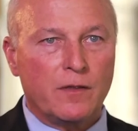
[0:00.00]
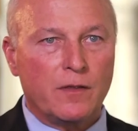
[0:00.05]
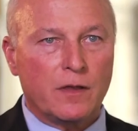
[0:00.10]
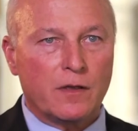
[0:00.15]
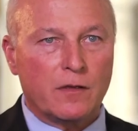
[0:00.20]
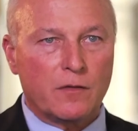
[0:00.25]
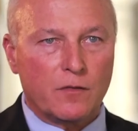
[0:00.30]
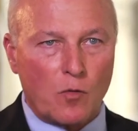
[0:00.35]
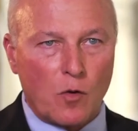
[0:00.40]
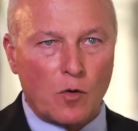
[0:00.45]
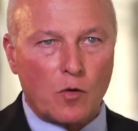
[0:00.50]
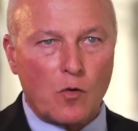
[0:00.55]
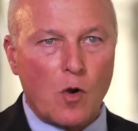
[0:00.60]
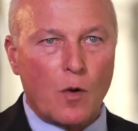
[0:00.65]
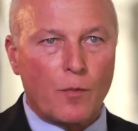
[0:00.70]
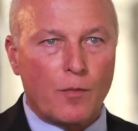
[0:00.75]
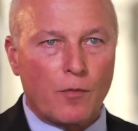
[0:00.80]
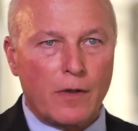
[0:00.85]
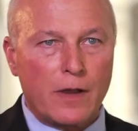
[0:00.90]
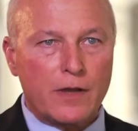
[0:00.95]
the
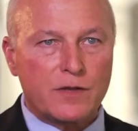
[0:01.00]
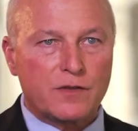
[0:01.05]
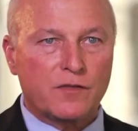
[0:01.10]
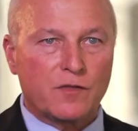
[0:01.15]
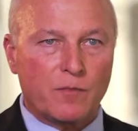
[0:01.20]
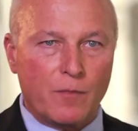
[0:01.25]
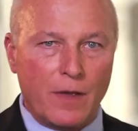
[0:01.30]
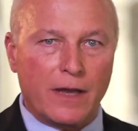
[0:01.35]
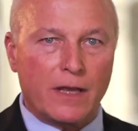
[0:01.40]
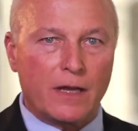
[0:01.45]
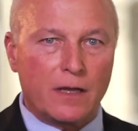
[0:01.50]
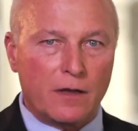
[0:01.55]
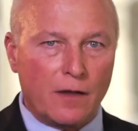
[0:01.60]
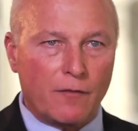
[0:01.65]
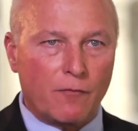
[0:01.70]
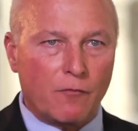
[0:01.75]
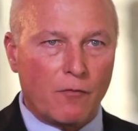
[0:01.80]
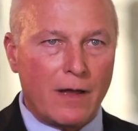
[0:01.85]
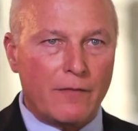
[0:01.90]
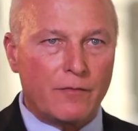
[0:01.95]
corporations making
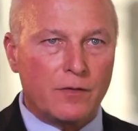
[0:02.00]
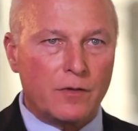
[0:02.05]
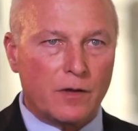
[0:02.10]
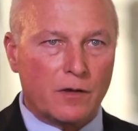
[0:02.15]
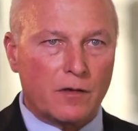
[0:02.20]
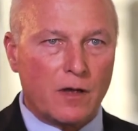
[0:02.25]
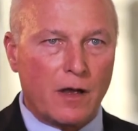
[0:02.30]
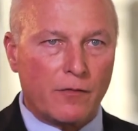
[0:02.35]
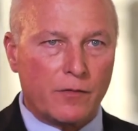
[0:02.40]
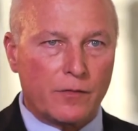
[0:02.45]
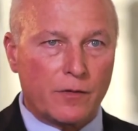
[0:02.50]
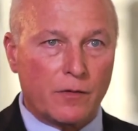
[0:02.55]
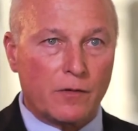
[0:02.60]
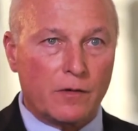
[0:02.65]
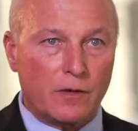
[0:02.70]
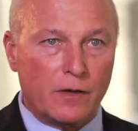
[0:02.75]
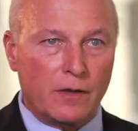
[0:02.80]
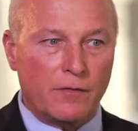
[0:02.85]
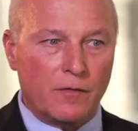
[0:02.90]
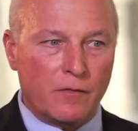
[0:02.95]
enough revenue to cover
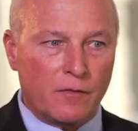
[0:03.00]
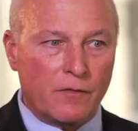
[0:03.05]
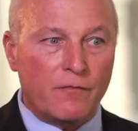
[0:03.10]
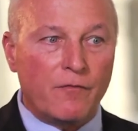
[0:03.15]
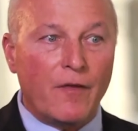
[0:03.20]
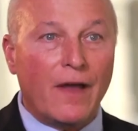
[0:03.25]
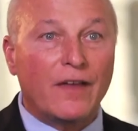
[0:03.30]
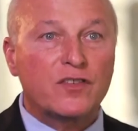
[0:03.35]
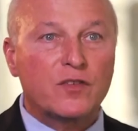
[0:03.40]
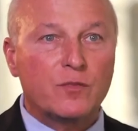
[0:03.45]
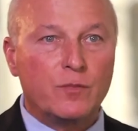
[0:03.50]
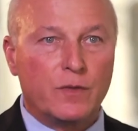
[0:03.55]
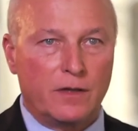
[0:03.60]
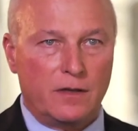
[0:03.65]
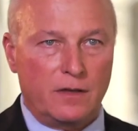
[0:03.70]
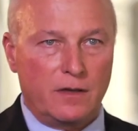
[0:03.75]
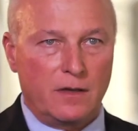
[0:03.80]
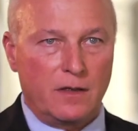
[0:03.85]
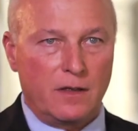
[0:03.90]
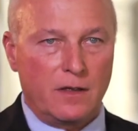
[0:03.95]
their investment
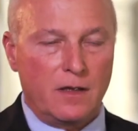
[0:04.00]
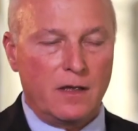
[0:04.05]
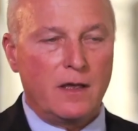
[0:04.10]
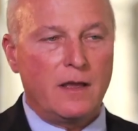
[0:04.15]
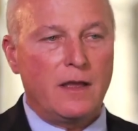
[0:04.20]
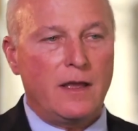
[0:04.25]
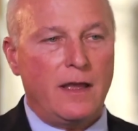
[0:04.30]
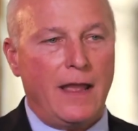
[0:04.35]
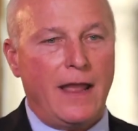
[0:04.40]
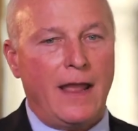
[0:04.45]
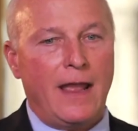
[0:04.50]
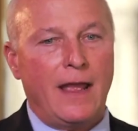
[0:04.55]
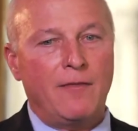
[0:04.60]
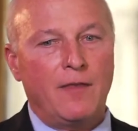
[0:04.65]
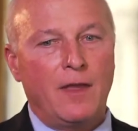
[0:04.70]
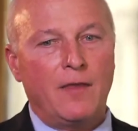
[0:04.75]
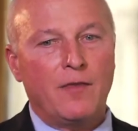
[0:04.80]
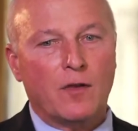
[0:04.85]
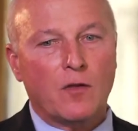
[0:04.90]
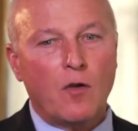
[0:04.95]
and
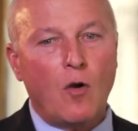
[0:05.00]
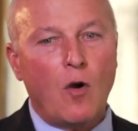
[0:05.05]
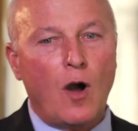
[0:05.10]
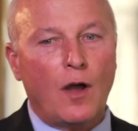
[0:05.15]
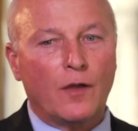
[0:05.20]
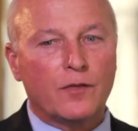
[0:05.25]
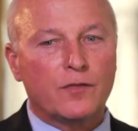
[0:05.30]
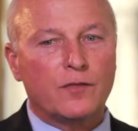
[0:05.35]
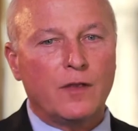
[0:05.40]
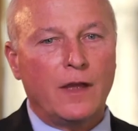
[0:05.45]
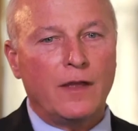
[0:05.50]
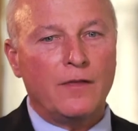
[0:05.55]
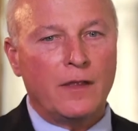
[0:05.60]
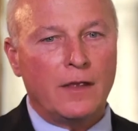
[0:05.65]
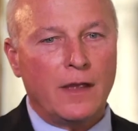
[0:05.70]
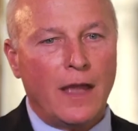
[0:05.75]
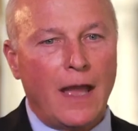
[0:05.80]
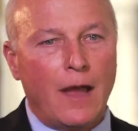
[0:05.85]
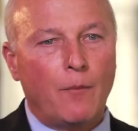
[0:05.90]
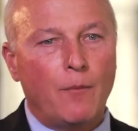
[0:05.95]
then the cost in
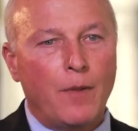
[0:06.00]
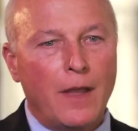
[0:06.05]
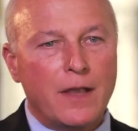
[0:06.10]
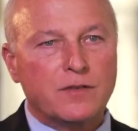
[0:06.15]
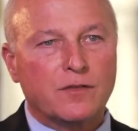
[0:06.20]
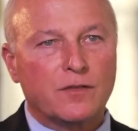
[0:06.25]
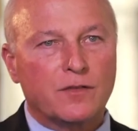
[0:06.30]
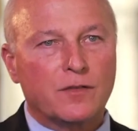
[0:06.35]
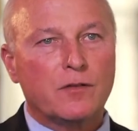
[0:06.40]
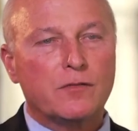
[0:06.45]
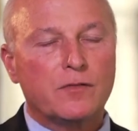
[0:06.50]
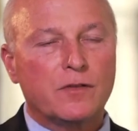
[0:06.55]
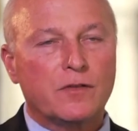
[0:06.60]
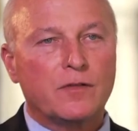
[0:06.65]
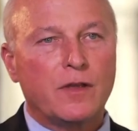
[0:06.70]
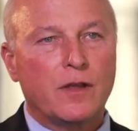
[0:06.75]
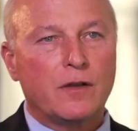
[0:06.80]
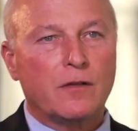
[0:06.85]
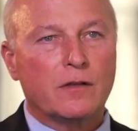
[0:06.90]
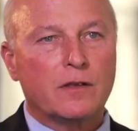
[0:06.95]
the outpatient surgery
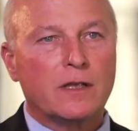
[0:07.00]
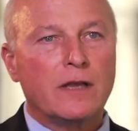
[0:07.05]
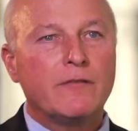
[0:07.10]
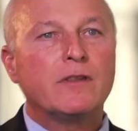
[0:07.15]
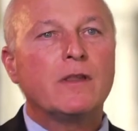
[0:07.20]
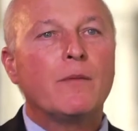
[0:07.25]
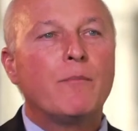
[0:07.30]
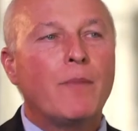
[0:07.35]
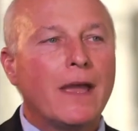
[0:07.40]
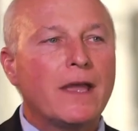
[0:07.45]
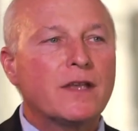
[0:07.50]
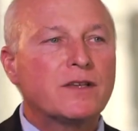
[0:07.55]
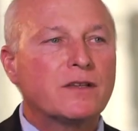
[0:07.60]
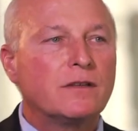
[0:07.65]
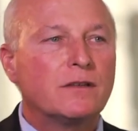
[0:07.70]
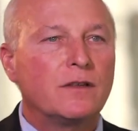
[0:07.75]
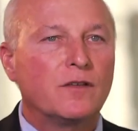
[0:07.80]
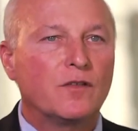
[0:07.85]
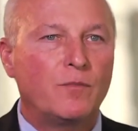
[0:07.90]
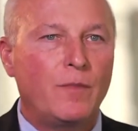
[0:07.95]
center giving the
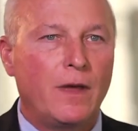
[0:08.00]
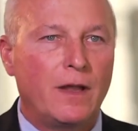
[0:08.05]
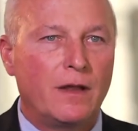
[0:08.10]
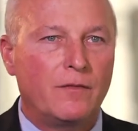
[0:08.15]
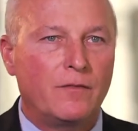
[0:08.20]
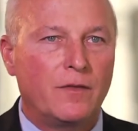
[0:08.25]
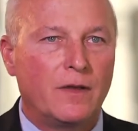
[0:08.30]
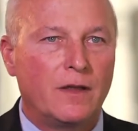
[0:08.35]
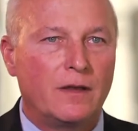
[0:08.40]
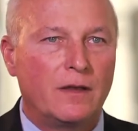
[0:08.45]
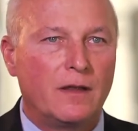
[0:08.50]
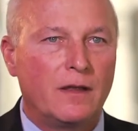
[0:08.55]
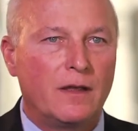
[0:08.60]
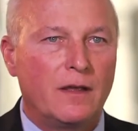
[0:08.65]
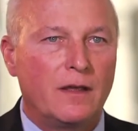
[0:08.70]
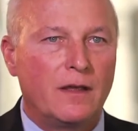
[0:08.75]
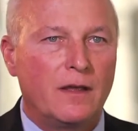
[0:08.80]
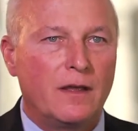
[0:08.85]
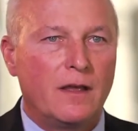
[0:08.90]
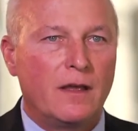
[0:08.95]
patient this benefit,
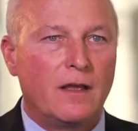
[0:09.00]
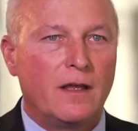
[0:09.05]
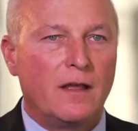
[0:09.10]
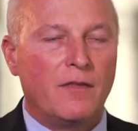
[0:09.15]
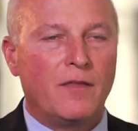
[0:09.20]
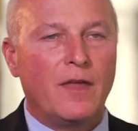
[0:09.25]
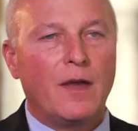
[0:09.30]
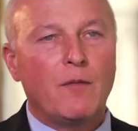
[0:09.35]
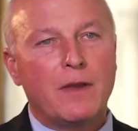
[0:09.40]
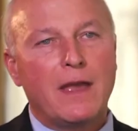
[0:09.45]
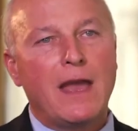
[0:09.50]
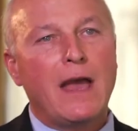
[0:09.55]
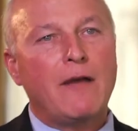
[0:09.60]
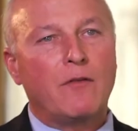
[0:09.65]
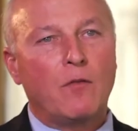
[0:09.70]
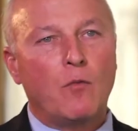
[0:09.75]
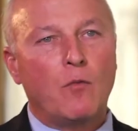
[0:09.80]
then we have a